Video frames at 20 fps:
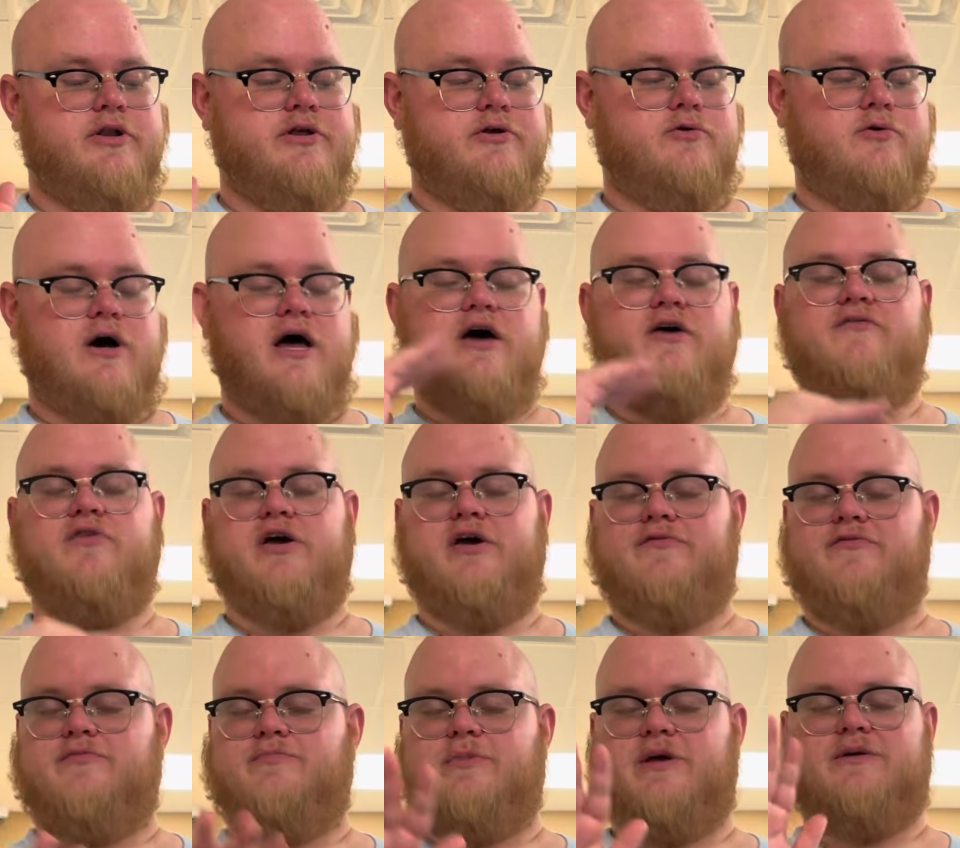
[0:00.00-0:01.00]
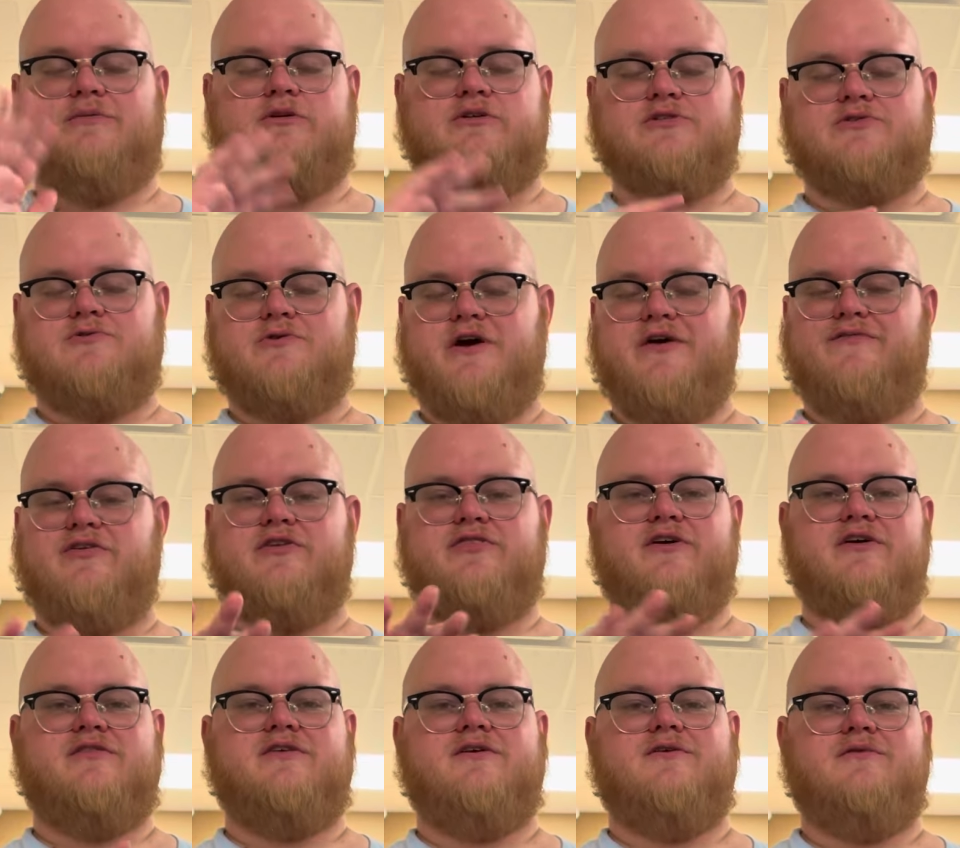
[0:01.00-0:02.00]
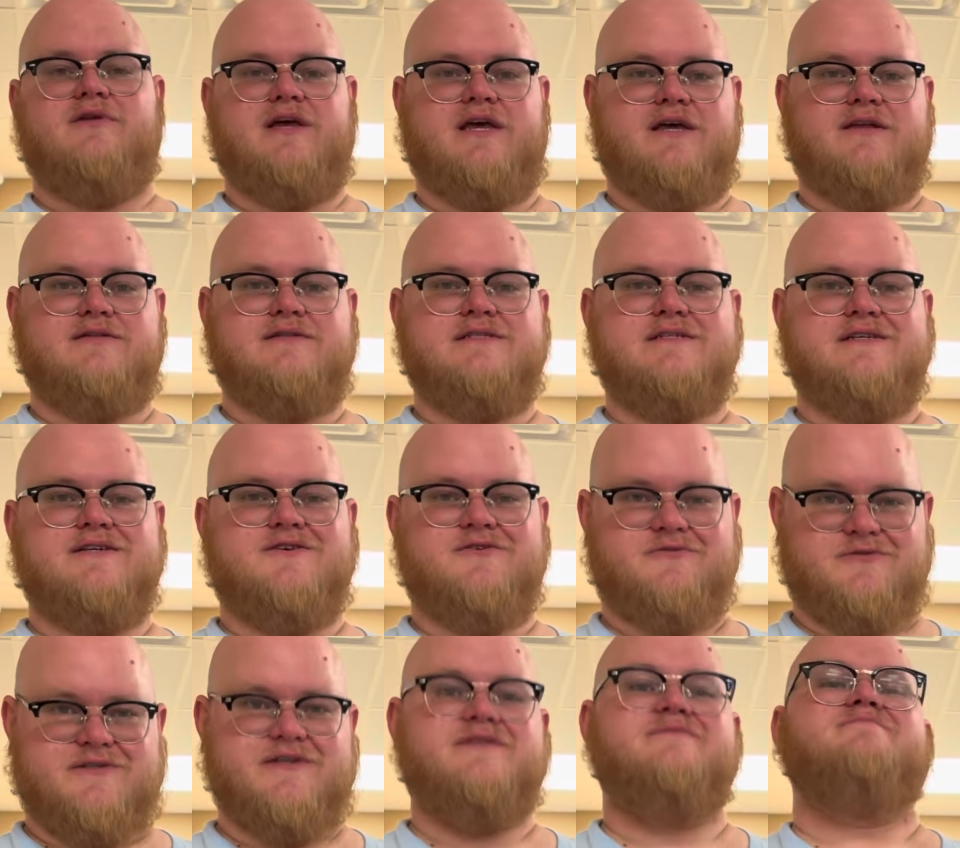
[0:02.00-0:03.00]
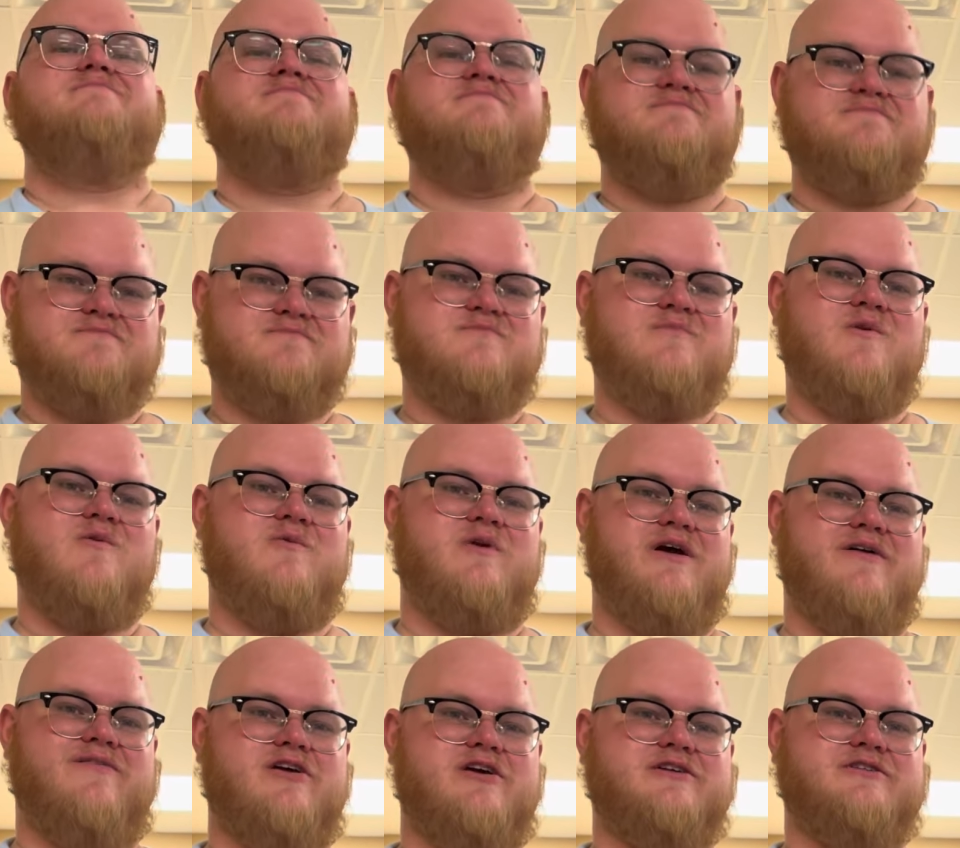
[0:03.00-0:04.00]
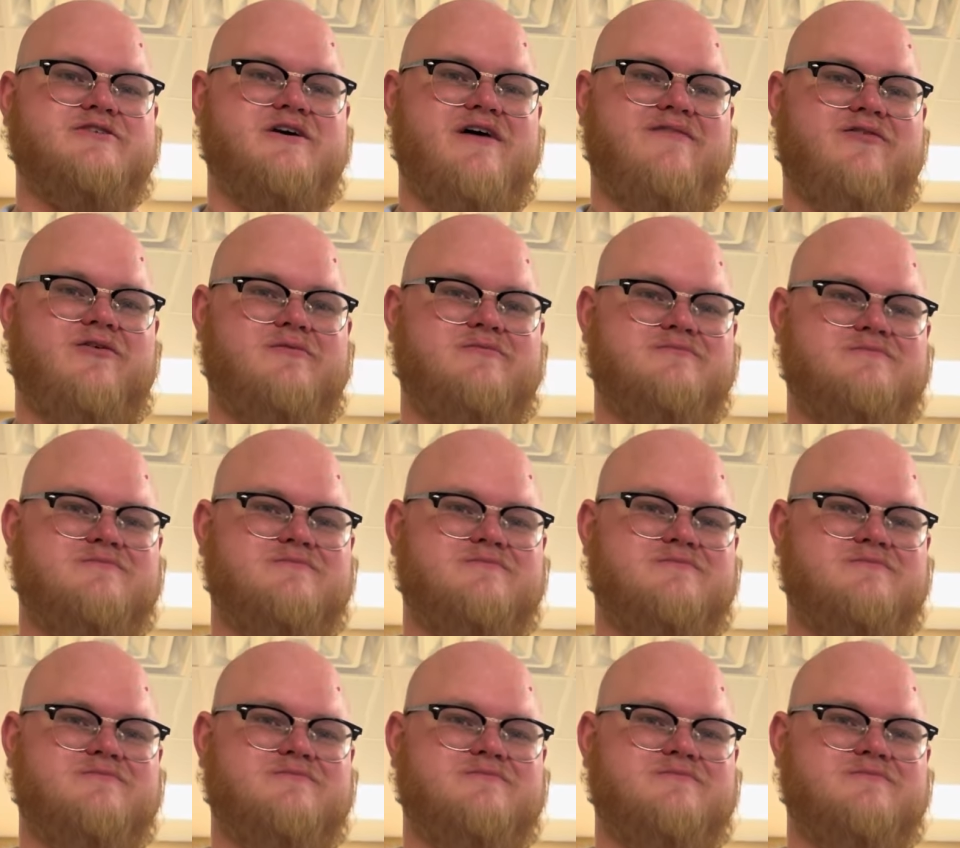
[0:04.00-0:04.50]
it'll be able to store everything you need to use it. Whenever you travel.